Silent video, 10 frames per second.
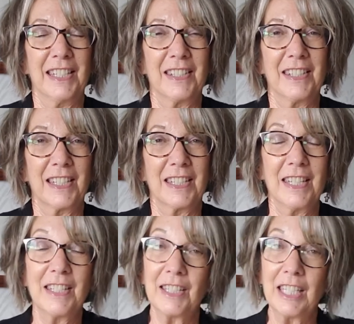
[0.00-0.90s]
and
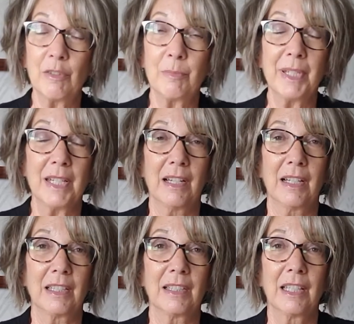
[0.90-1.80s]
60s and even
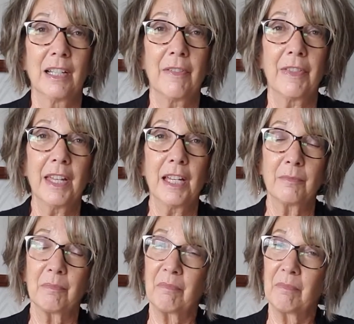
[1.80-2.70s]
beyond,
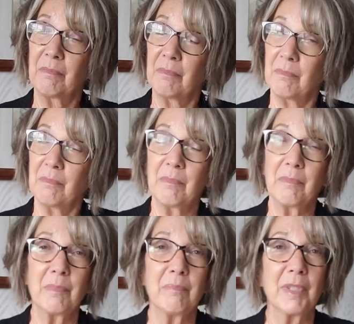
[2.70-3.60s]
that
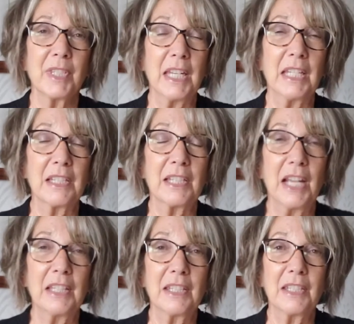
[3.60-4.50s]
setting
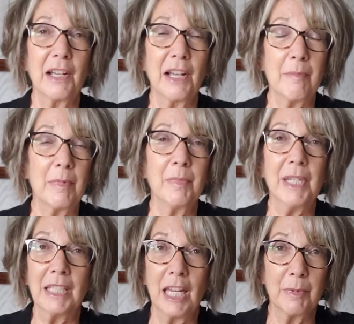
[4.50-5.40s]
aside the time and
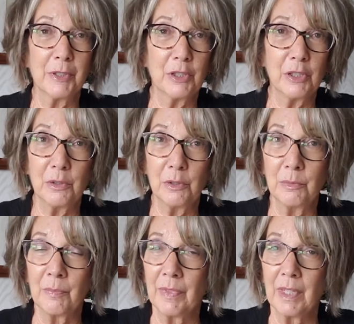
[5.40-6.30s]
being able
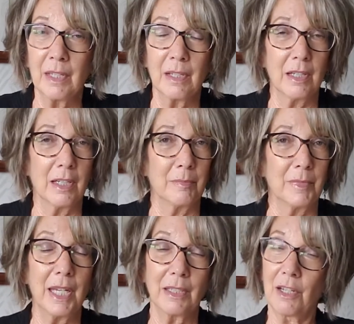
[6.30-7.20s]
to
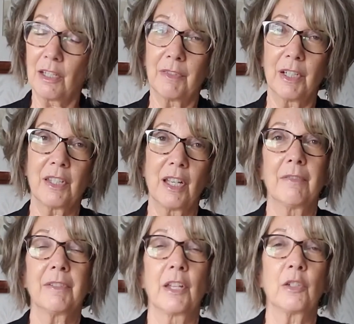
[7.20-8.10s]
take care of
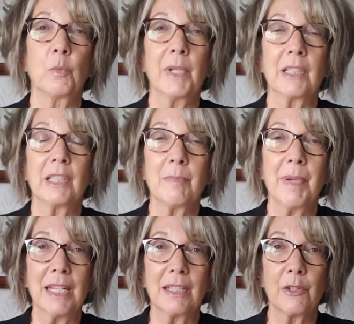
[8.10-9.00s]
ourselves on a weekly
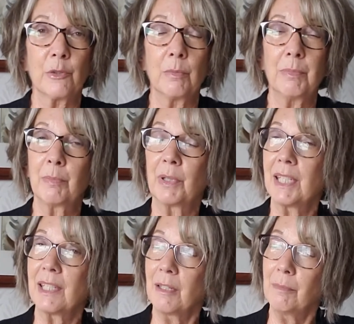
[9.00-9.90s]
basis would be pretty
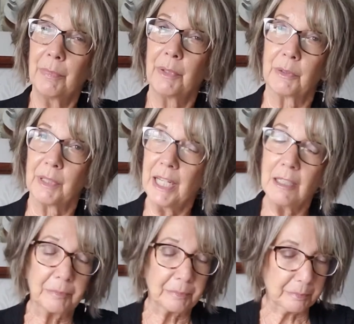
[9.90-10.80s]
simple, right?